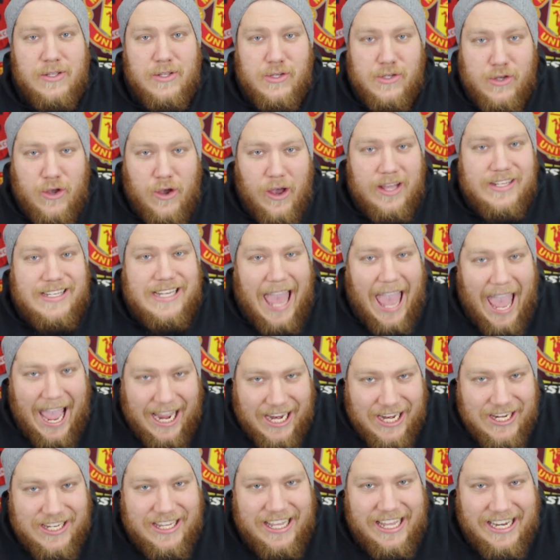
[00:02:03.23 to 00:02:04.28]
this guy's
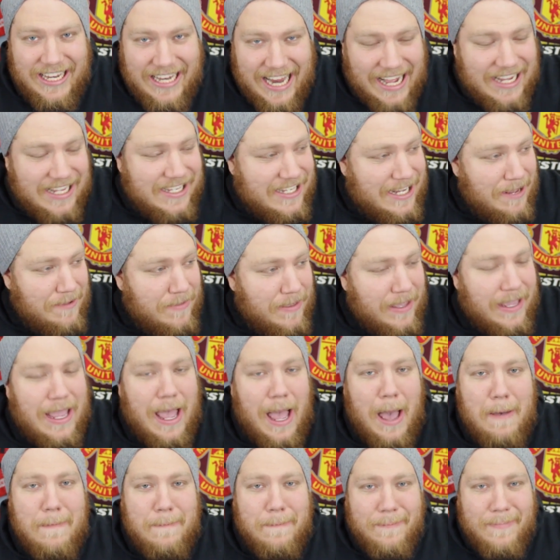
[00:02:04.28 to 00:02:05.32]
actually done something
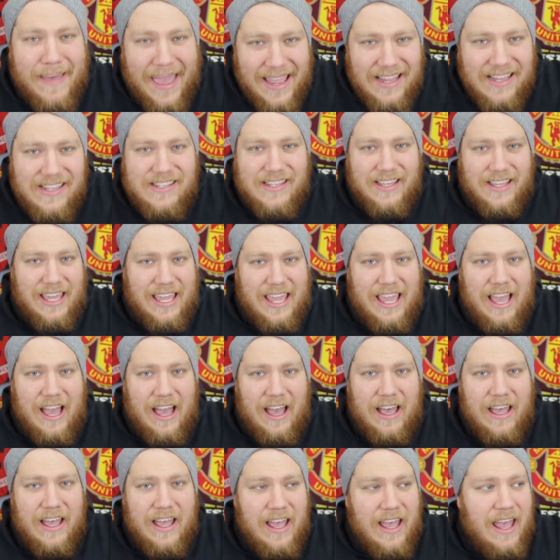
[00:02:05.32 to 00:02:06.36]
amazing
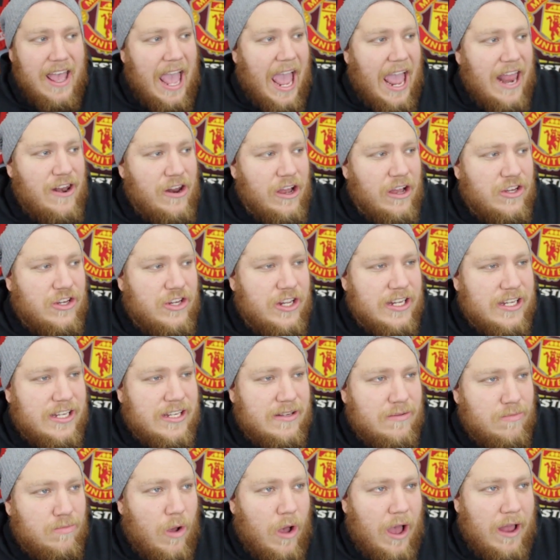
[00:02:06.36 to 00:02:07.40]
here. And not
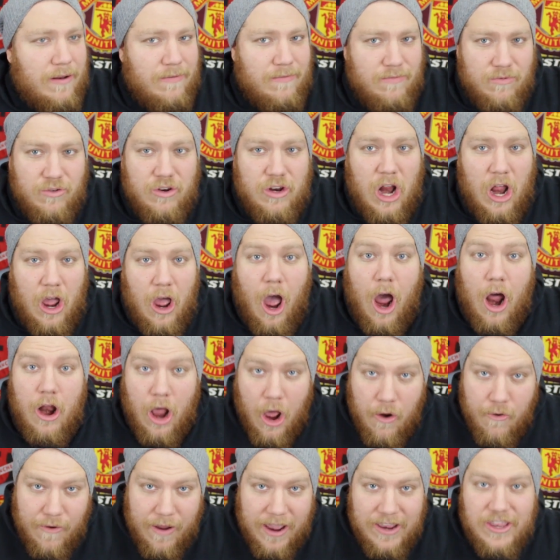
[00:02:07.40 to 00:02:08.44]
just what, you know, I
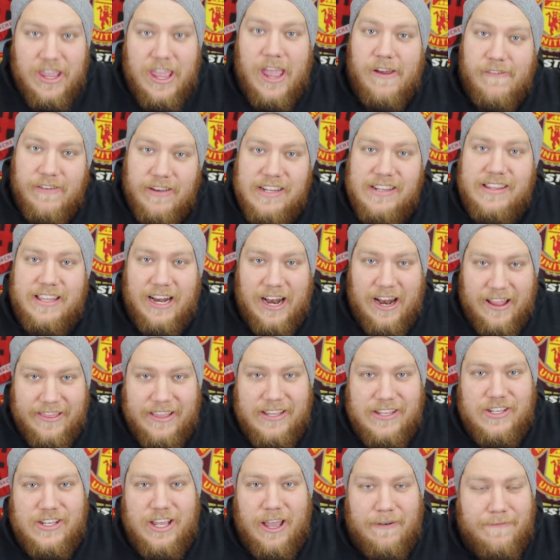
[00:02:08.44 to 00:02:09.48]
know Ranieri did it
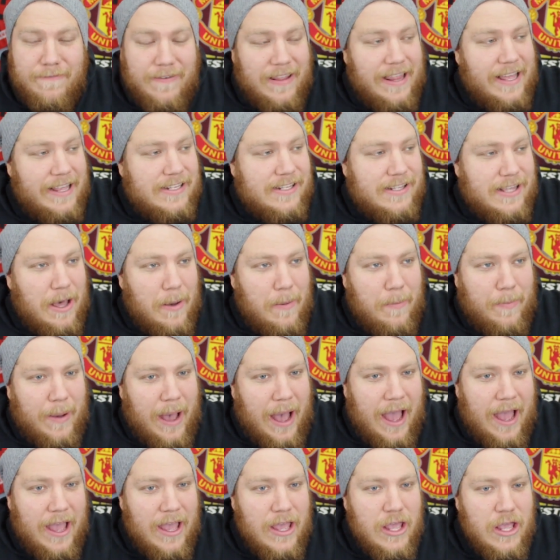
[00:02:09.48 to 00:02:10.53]
this year for Leicester,
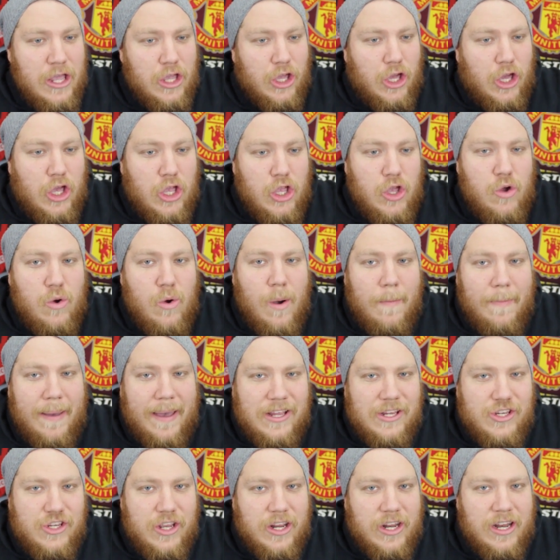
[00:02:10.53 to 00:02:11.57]
but can you
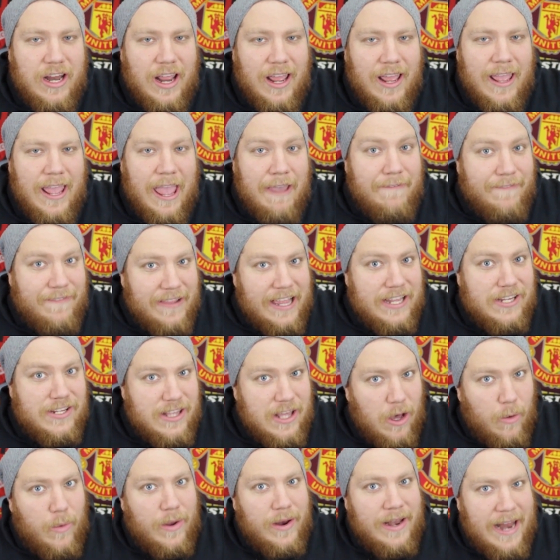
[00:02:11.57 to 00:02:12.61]
imagine if
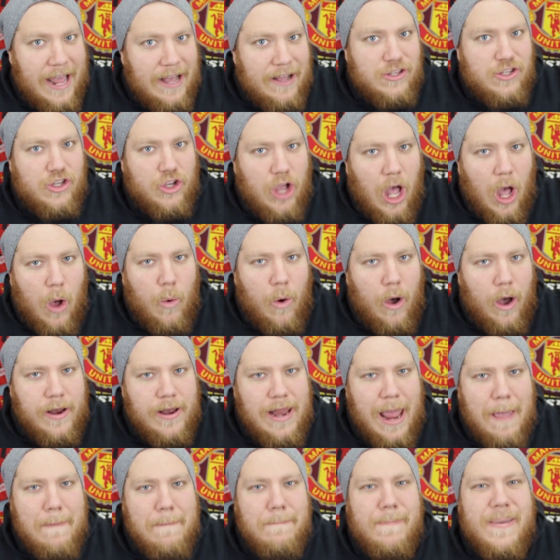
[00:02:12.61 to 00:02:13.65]
Leicester were now to go
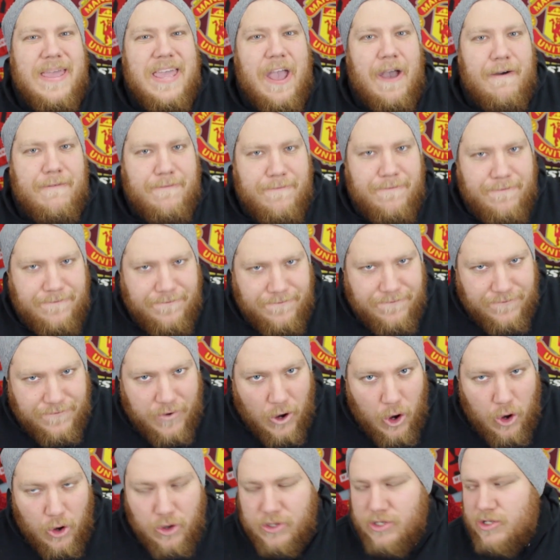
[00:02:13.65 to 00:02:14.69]
on and be a
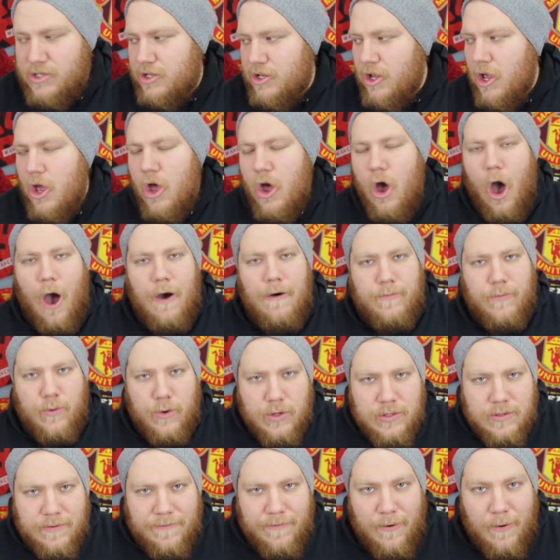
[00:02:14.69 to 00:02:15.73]
force of
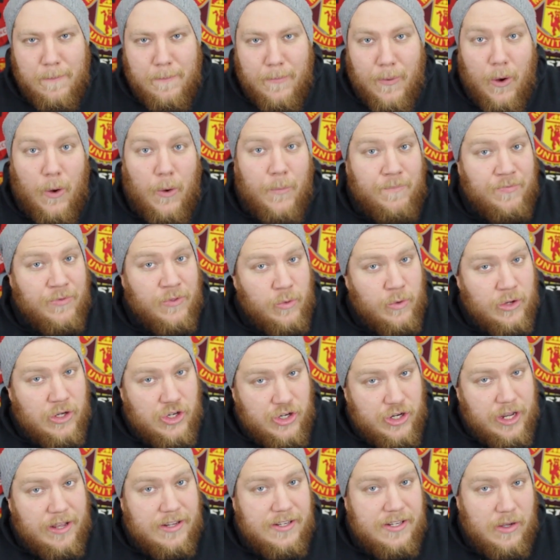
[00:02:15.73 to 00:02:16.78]
world football, which
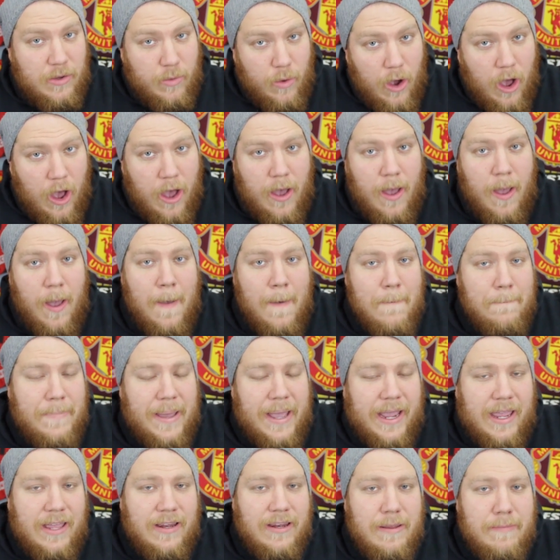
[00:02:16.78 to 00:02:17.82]
Chelsea were
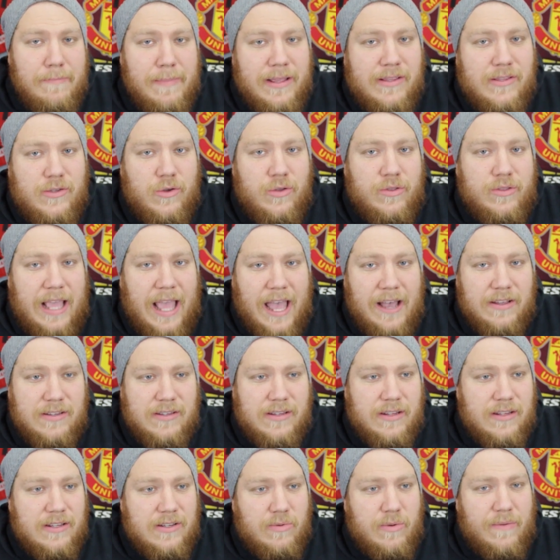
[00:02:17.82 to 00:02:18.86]
back in the
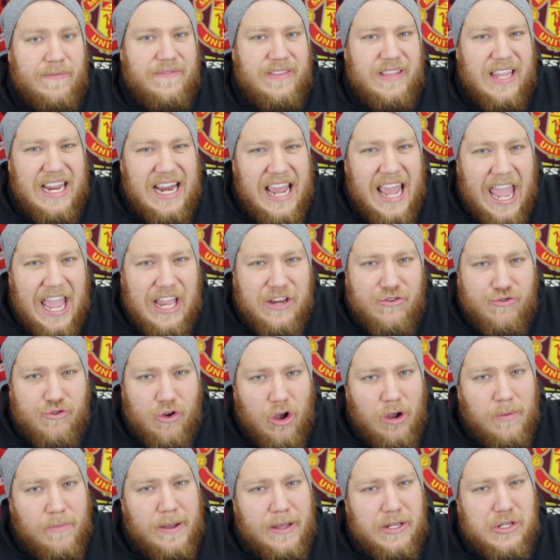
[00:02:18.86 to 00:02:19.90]
mid-2000s with Didier
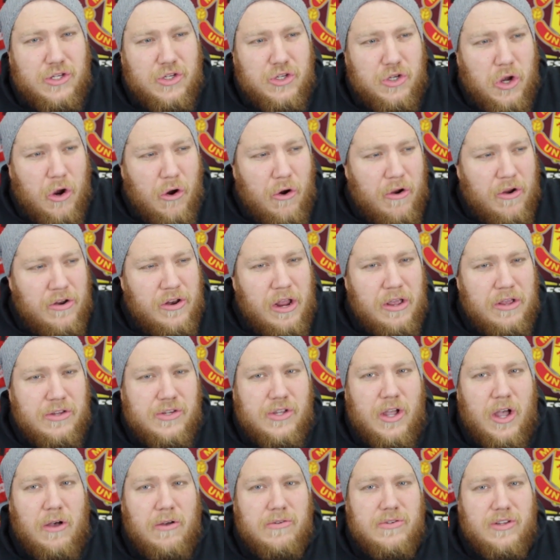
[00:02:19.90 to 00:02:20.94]
Drogba scoring those
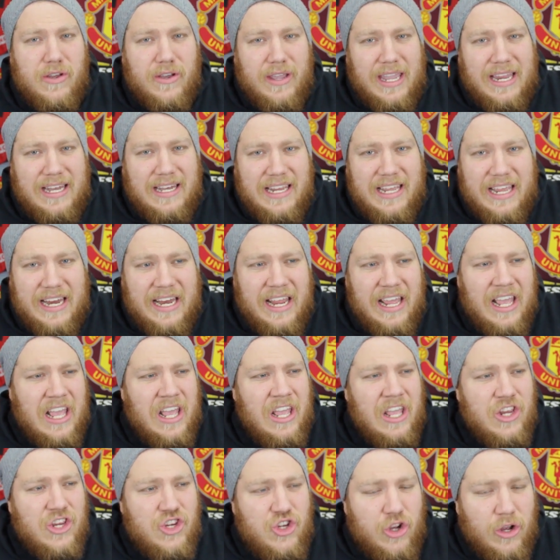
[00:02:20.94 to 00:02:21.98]
goals like he did.
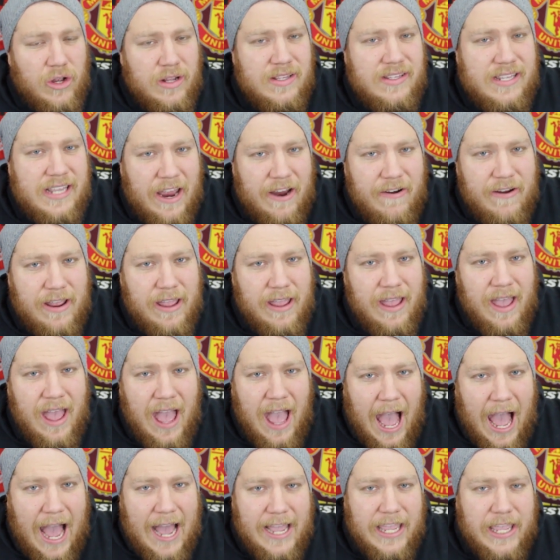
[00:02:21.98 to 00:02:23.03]
John Terry
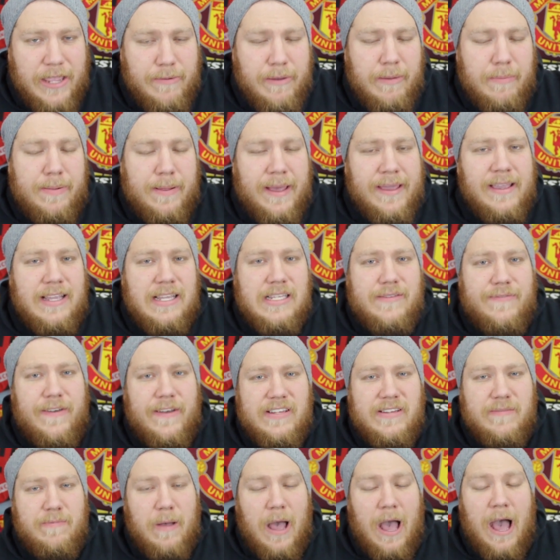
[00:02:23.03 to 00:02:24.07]
arguably playing his
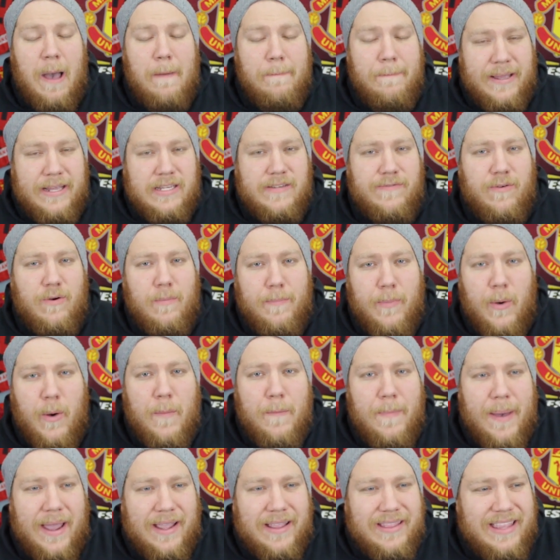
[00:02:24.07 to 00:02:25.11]
best football
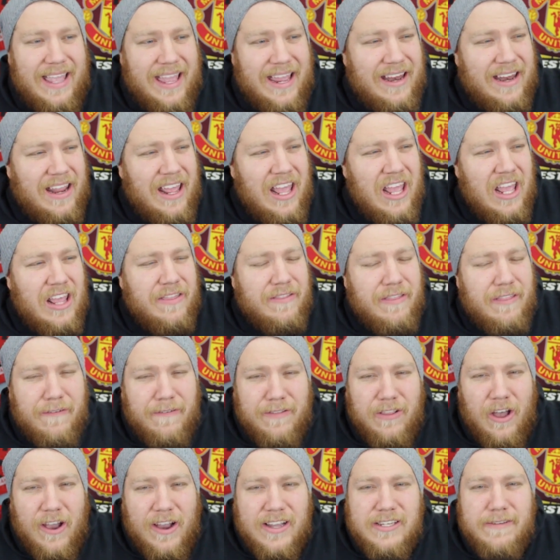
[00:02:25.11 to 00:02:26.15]
back then. The
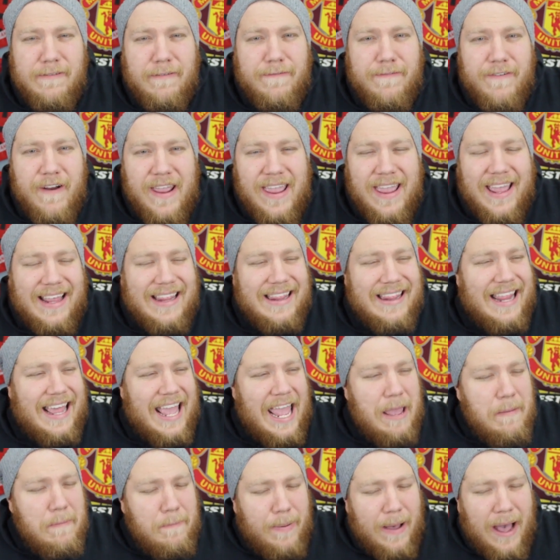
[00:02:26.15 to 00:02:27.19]
likes of Frank
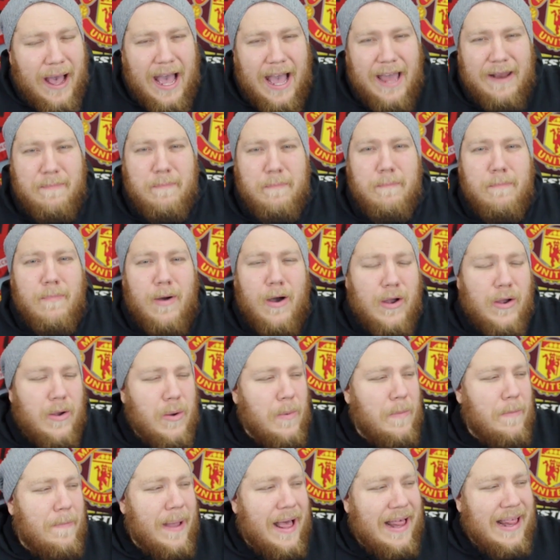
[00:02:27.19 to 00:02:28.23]
Lampard,
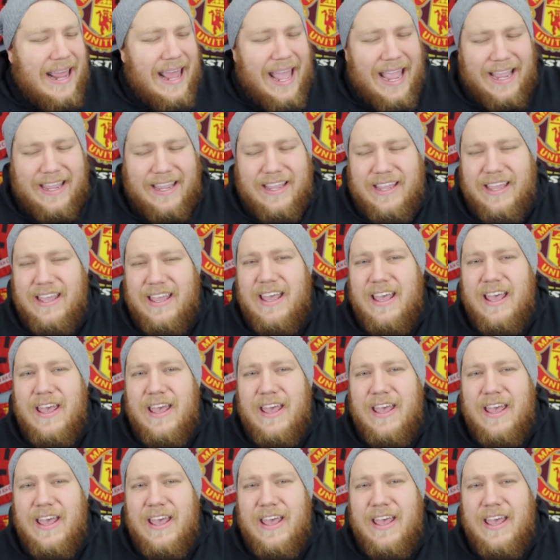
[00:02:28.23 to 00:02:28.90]
Michael Ballack.